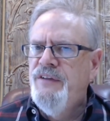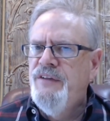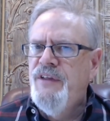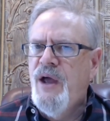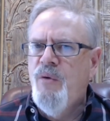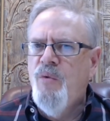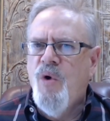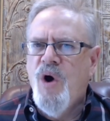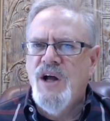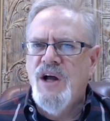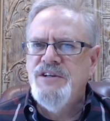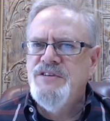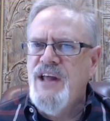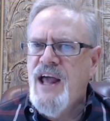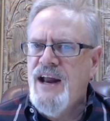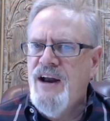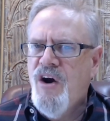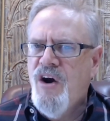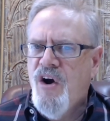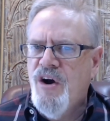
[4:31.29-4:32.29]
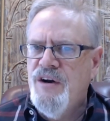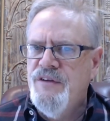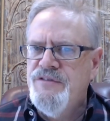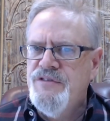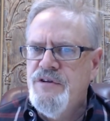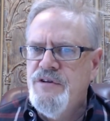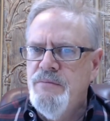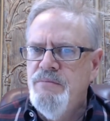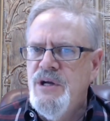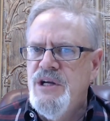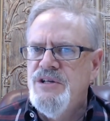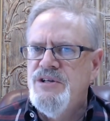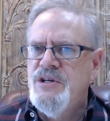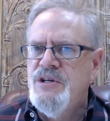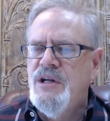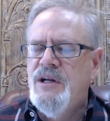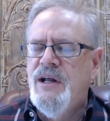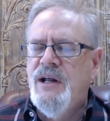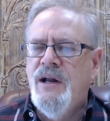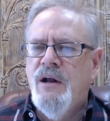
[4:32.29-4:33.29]
They watched that heart of
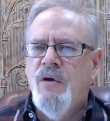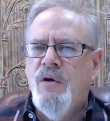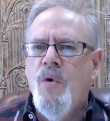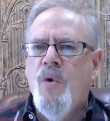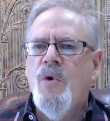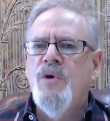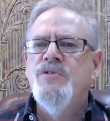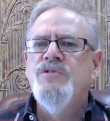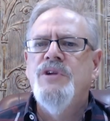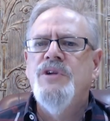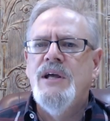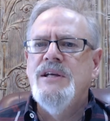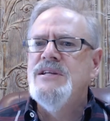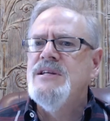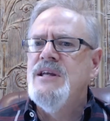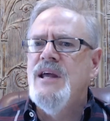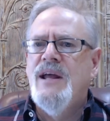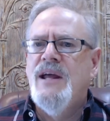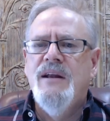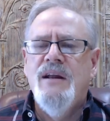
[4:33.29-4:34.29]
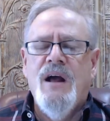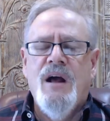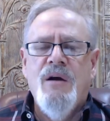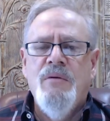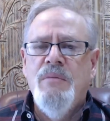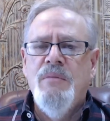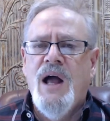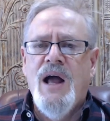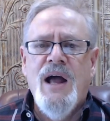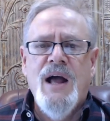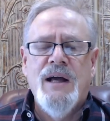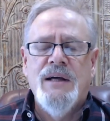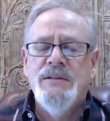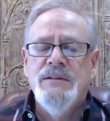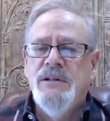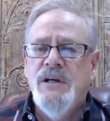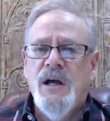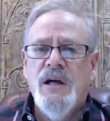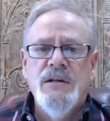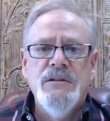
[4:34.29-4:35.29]
submission. And of course, they said, oh my,
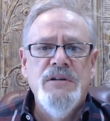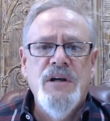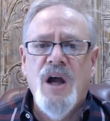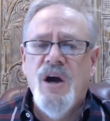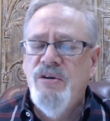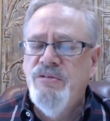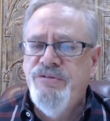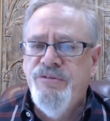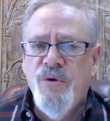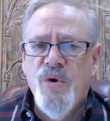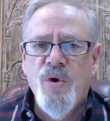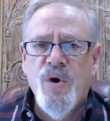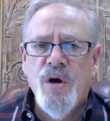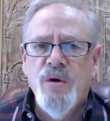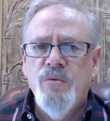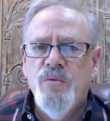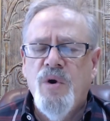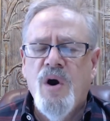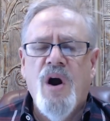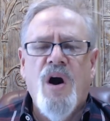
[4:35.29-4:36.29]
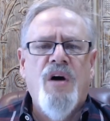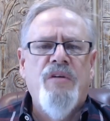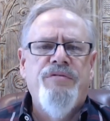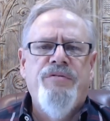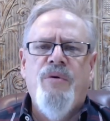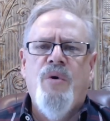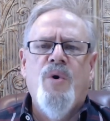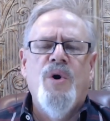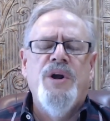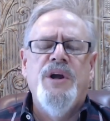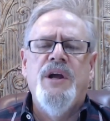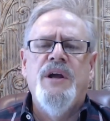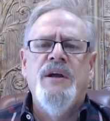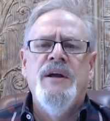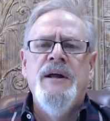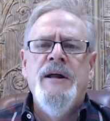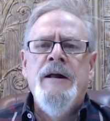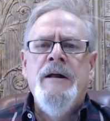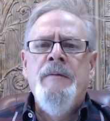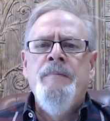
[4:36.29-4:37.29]
go for it. We're all for you.
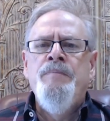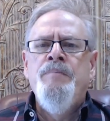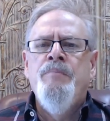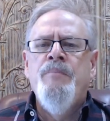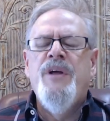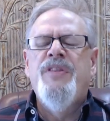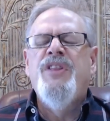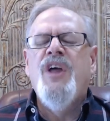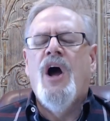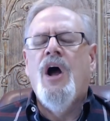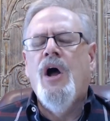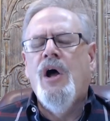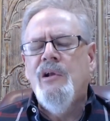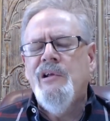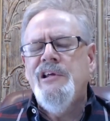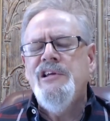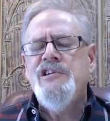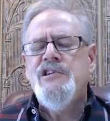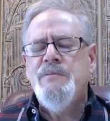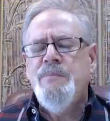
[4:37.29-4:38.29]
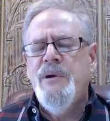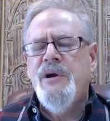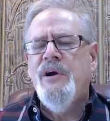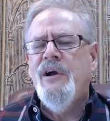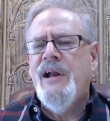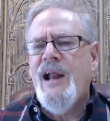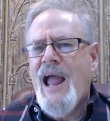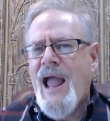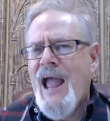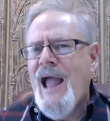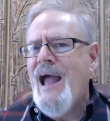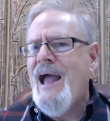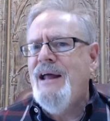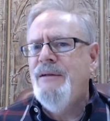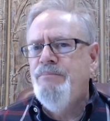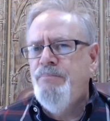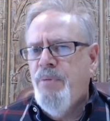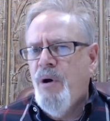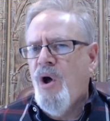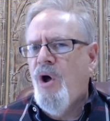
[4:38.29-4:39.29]
But the Holy Spirit
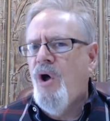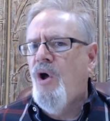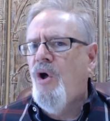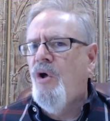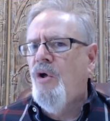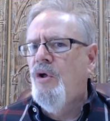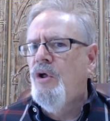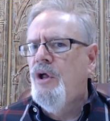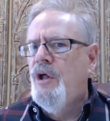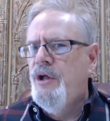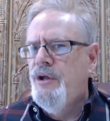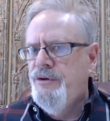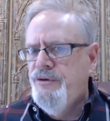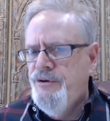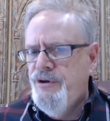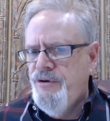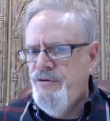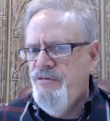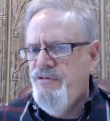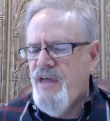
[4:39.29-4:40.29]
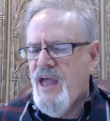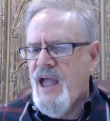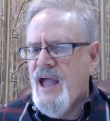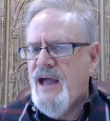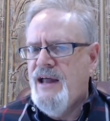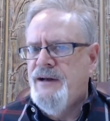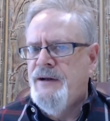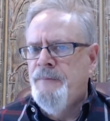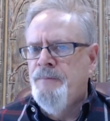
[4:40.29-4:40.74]
had Paul do that.